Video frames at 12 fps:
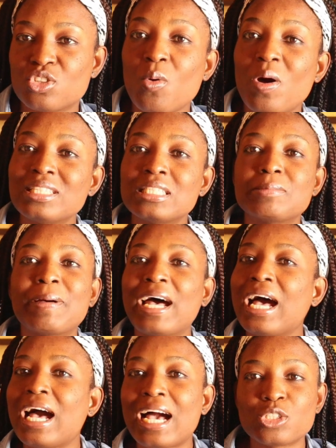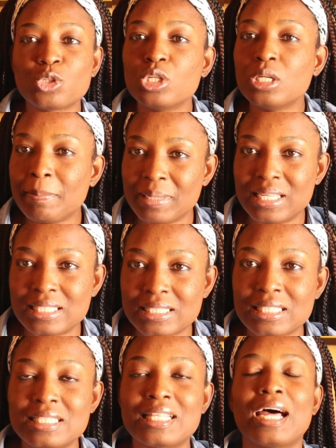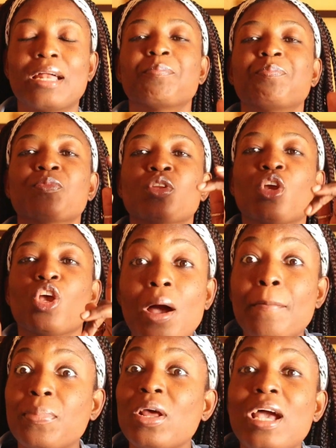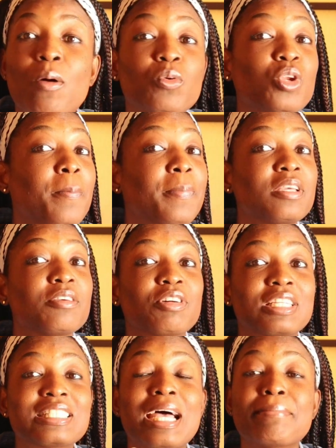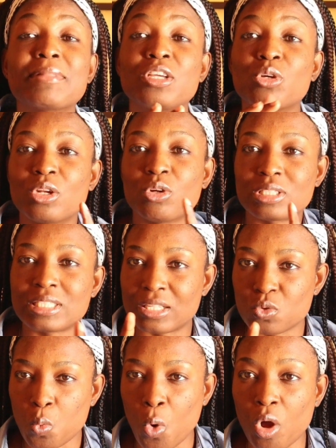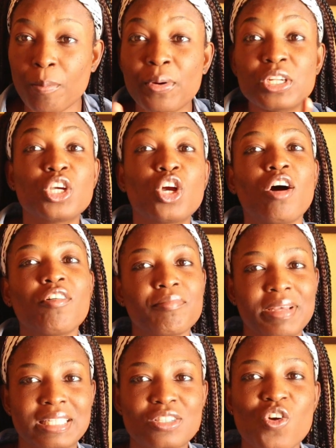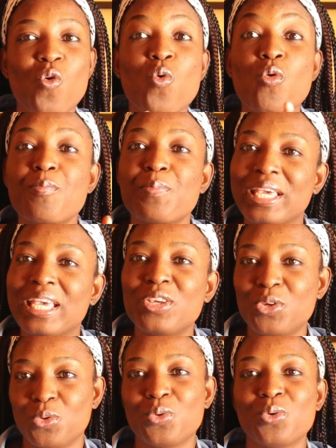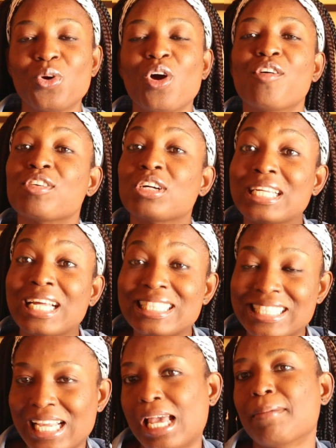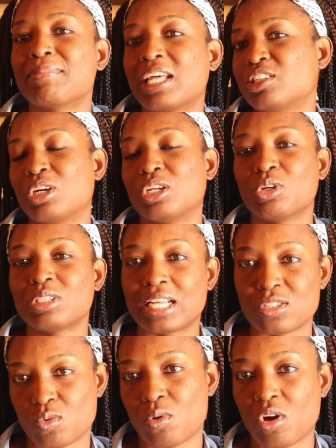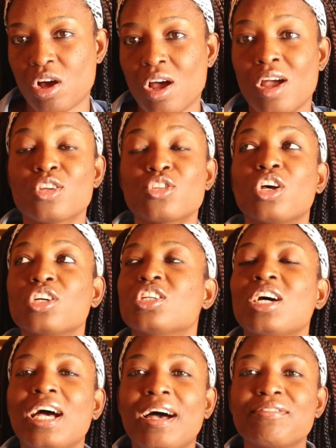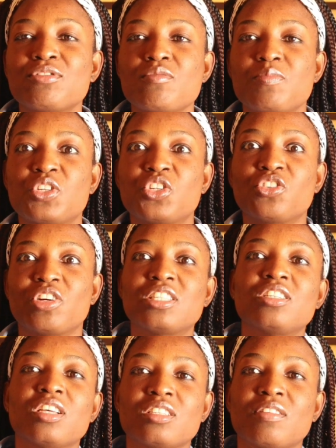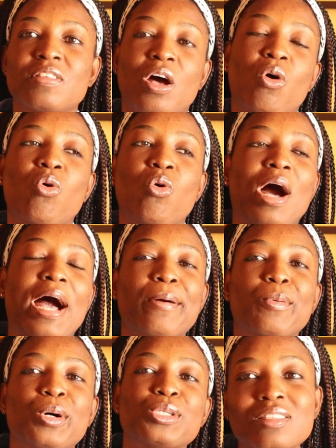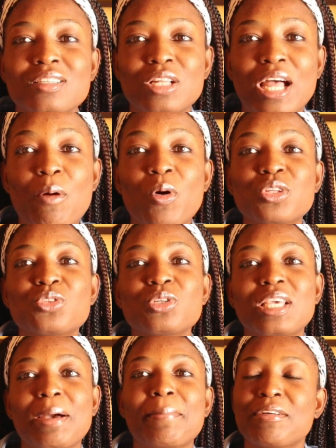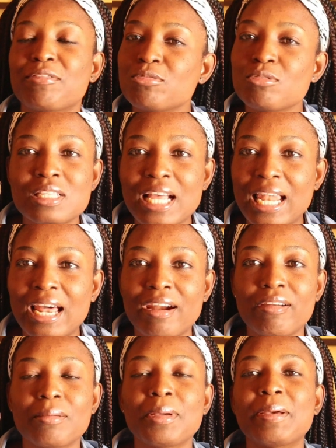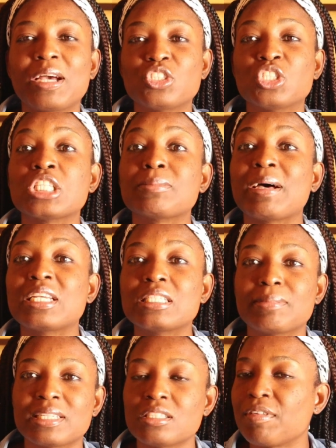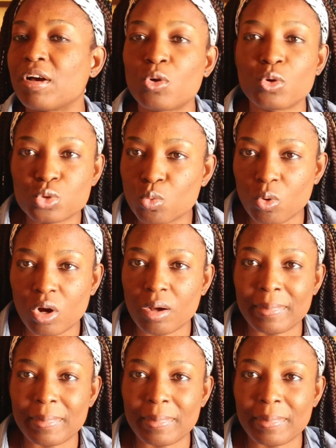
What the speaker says: So what this baha actually means is that your employer will not pay you for the time that you are not at work, but the government will pay you for that time that you are not at work. So you don't have to be stressing yourself that, oh, I want to get my full salary, maybe I should just manage myself and go to work.